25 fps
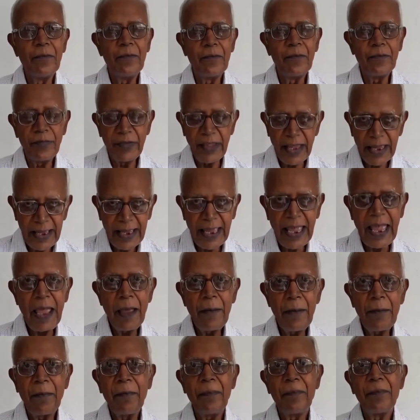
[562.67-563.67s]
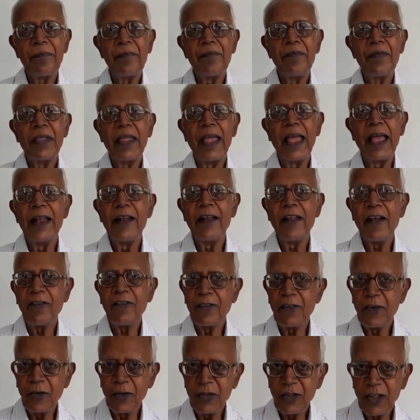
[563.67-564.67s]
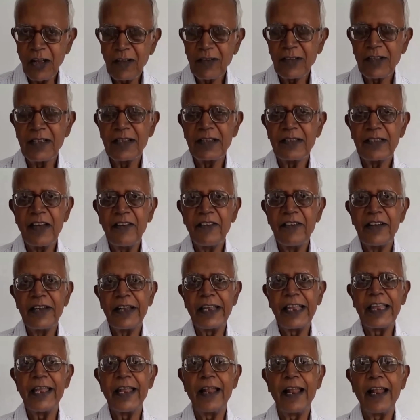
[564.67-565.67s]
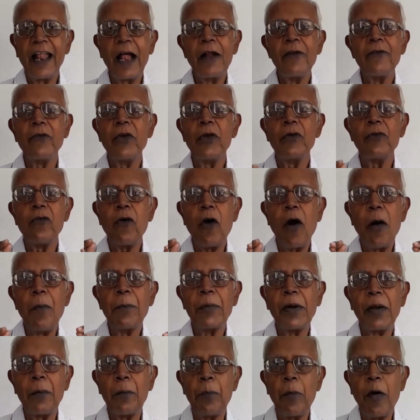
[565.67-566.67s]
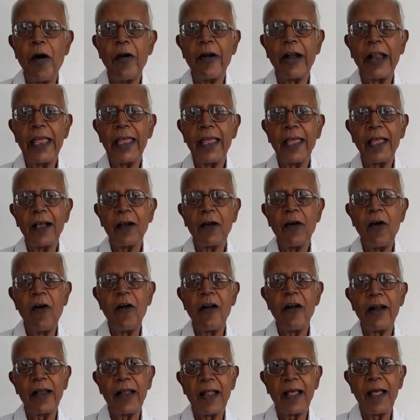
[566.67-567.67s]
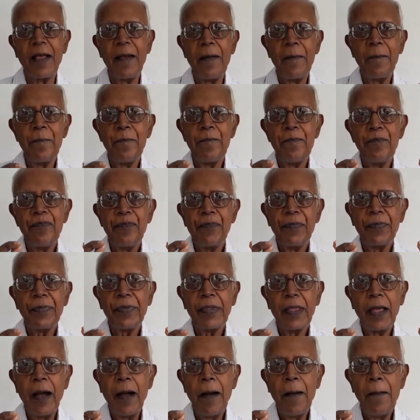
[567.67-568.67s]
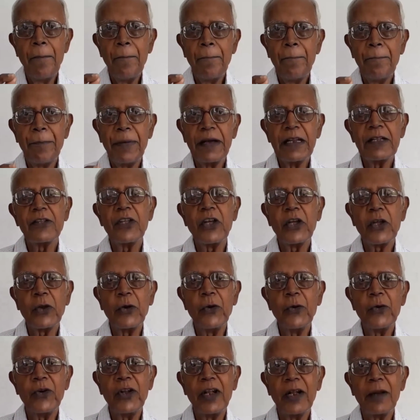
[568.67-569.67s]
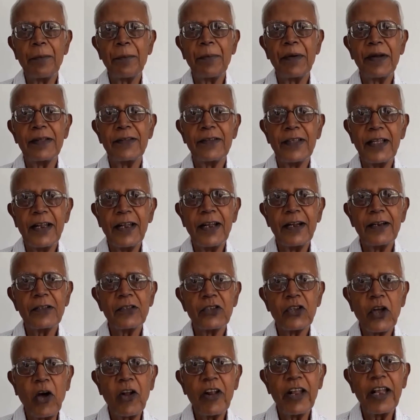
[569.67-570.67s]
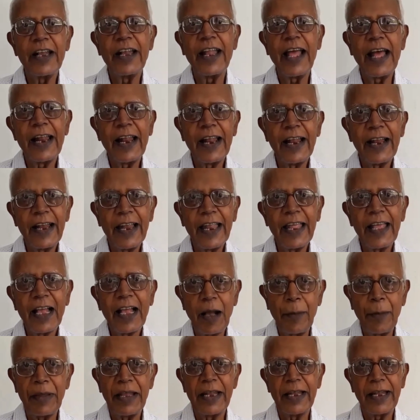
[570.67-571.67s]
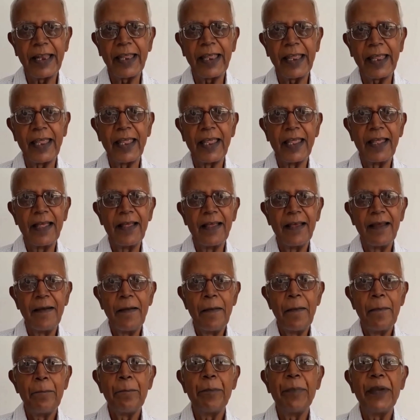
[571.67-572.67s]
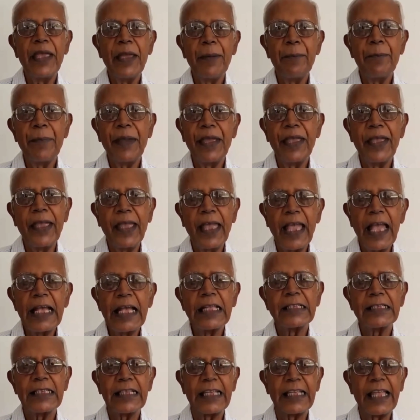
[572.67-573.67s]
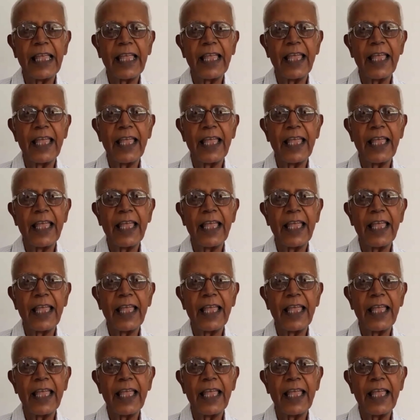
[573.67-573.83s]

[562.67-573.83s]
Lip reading: they came end of 2017, and we formed a body called Persecuted Prisoners Solidarity Committee, PPSC.